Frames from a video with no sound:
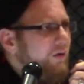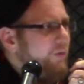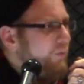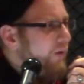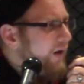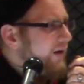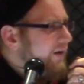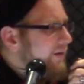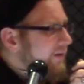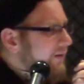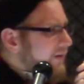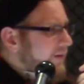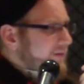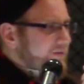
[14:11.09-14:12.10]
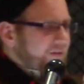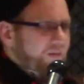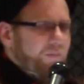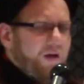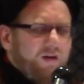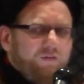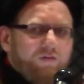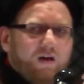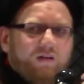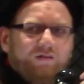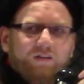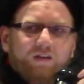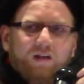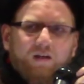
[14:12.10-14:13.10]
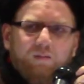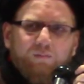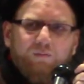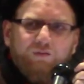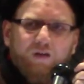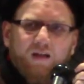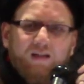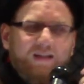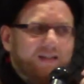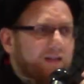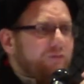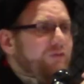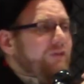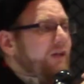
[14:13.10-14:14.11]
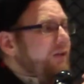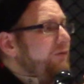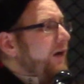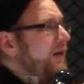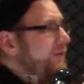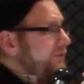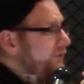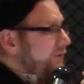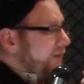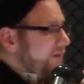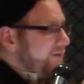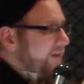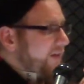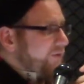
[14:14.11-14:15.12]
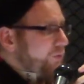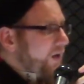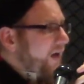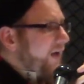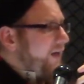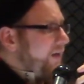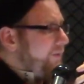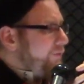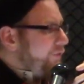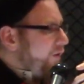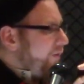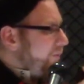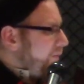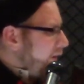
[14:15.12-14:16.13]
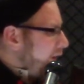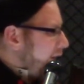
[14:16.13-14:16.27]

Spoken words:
where Salman al-Farsi comes and he gives the advice. He says, where I come from,